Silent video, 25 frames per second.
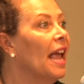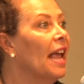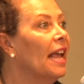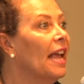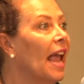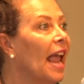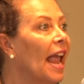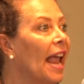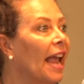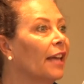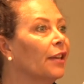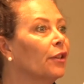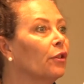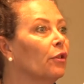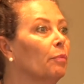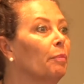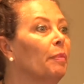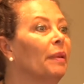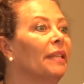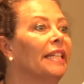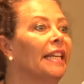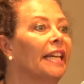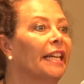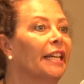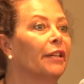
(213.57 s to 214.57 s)
handle
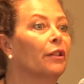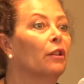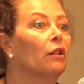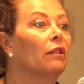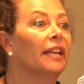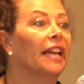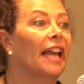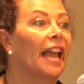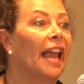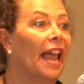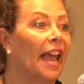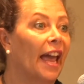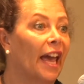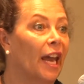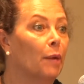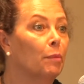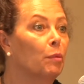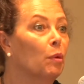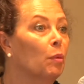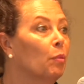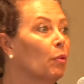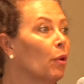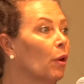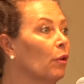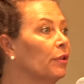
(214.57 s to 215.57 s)
particularly
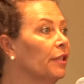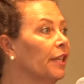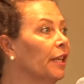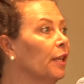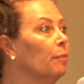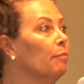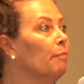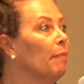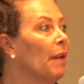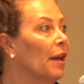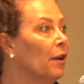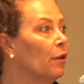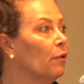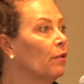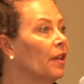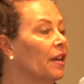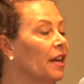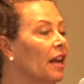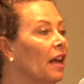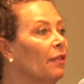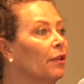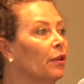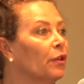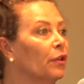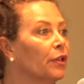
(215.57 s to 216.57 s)
animal protein better than
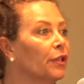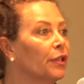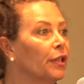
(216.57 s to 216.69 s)
others.